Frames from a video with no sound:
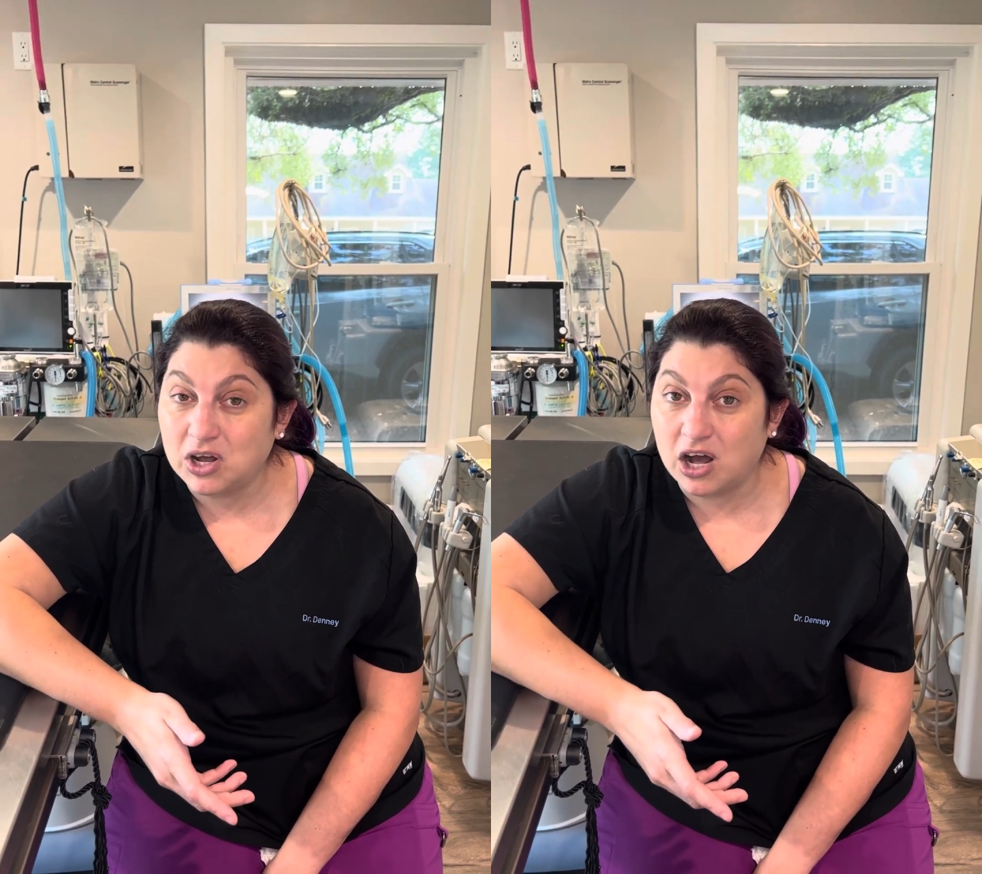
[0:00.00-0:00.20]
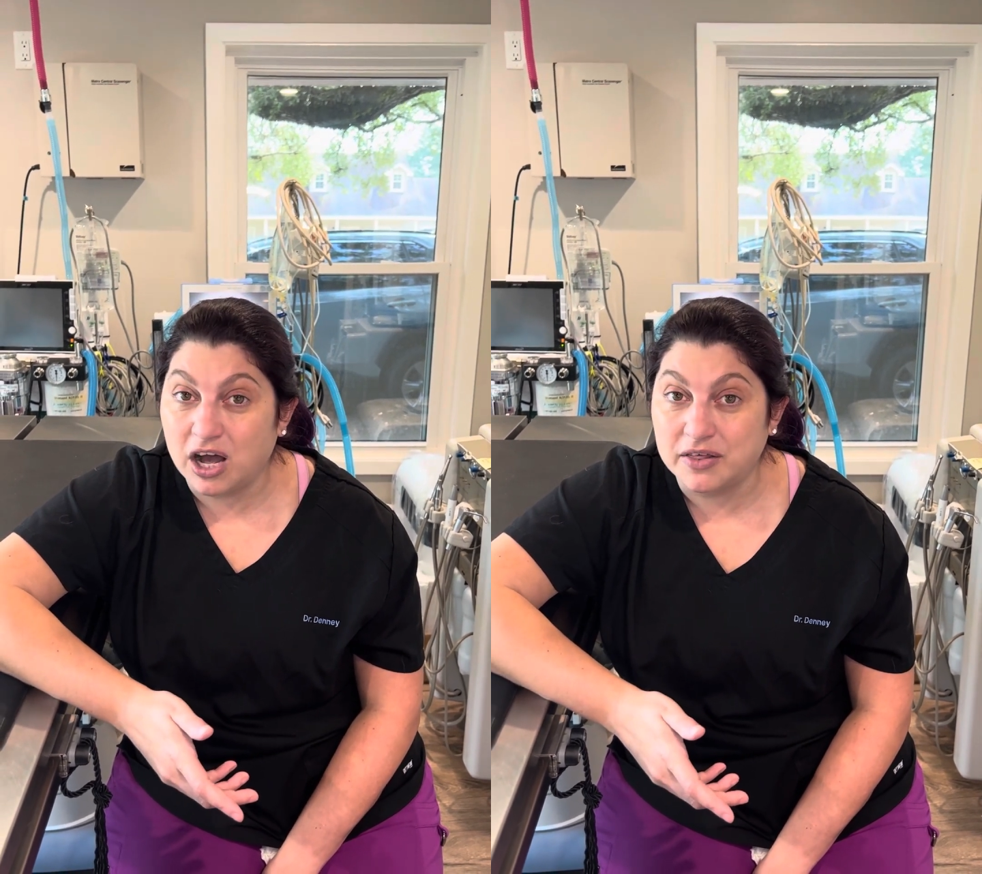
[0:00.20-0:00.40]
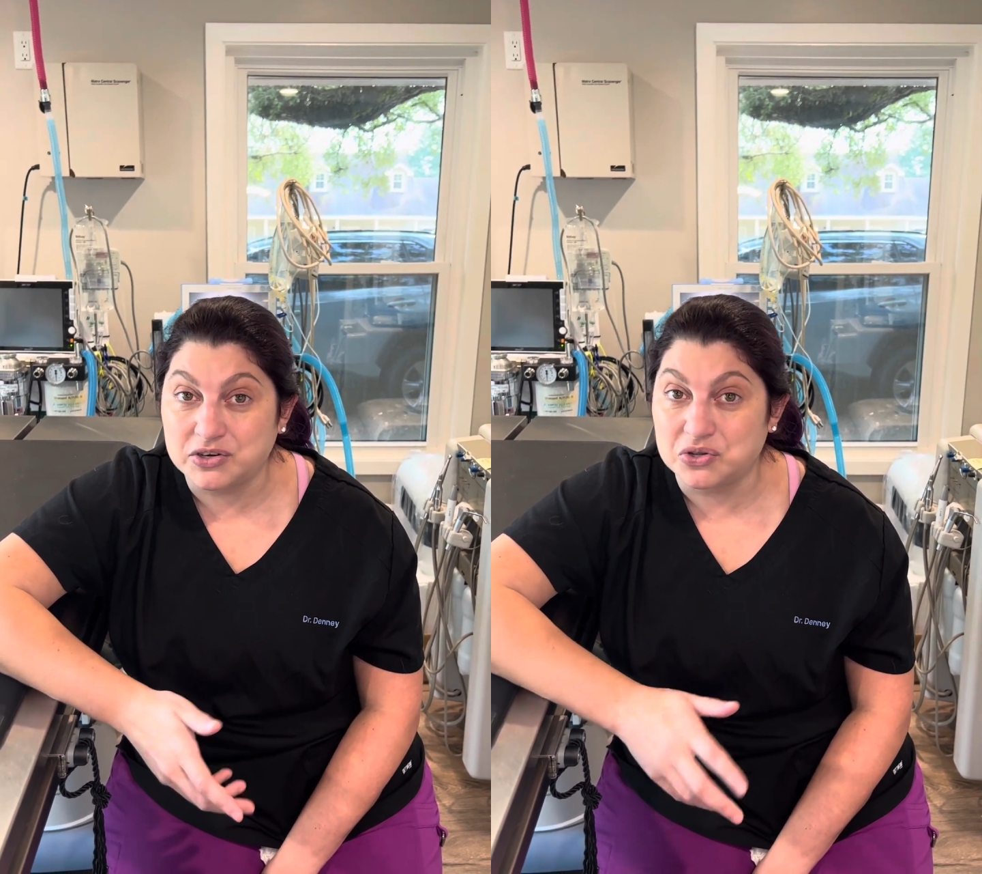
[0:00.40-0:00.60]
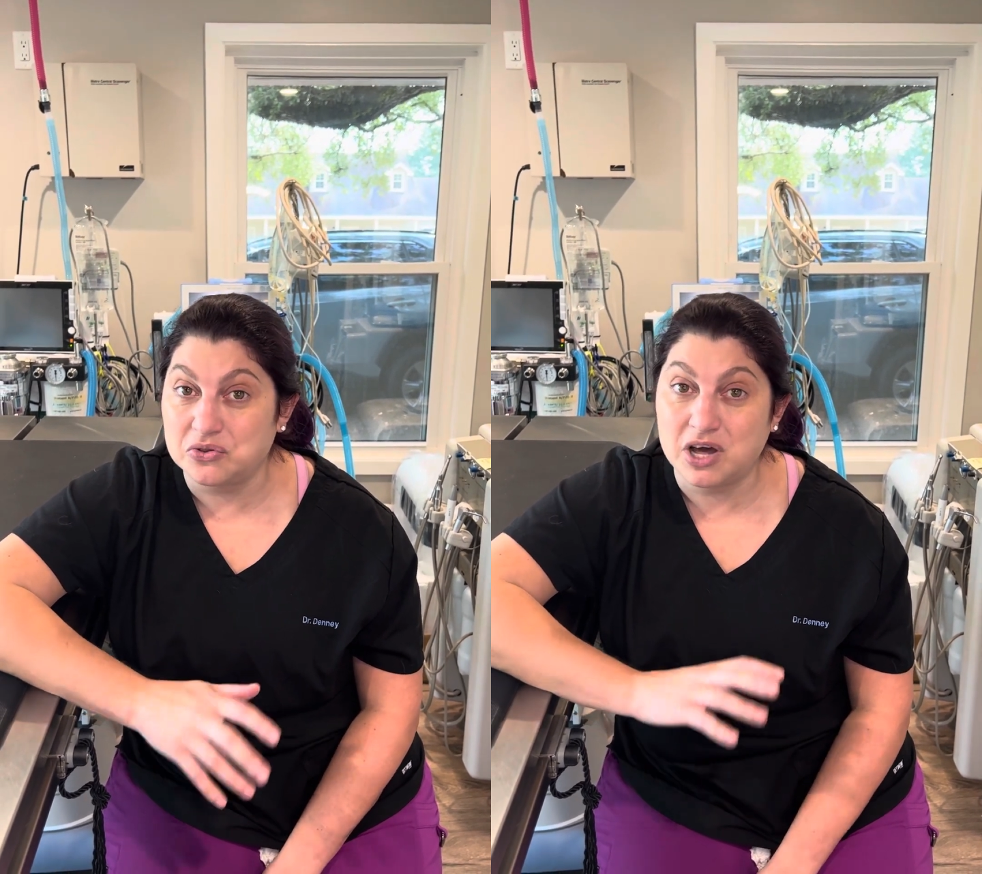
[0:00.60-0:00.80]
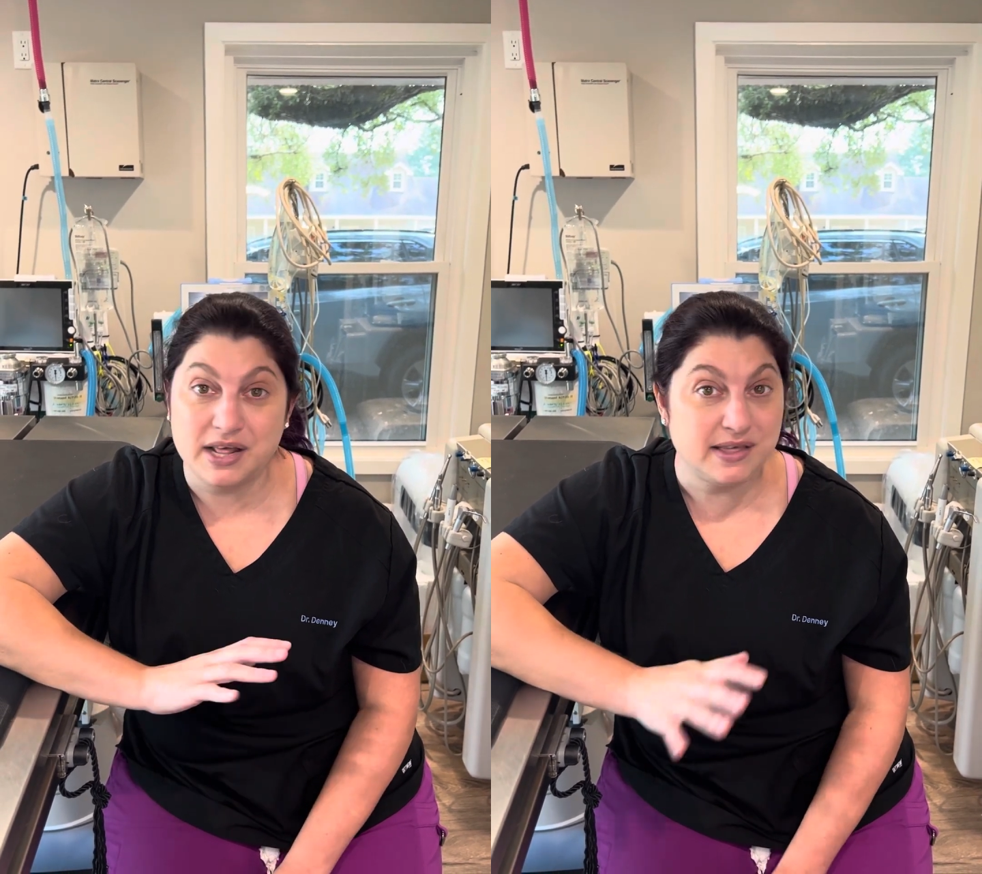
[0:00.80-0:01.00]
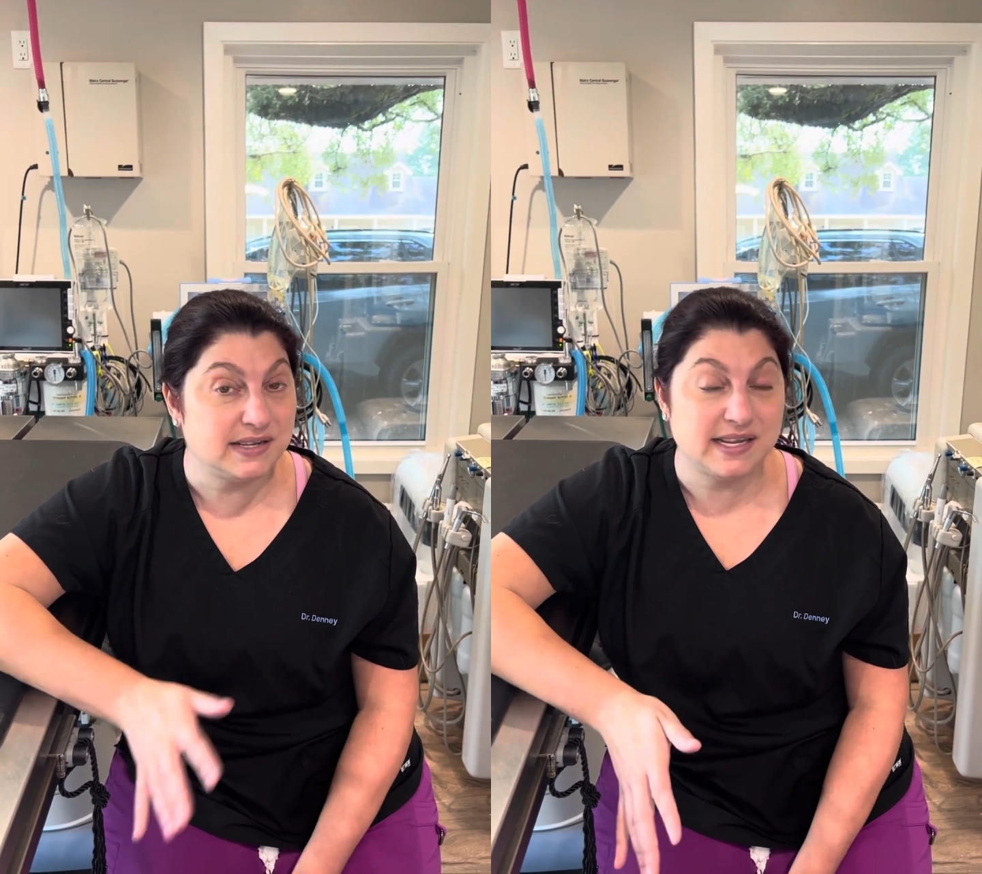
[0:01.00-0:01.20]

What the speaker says: There's a lot of things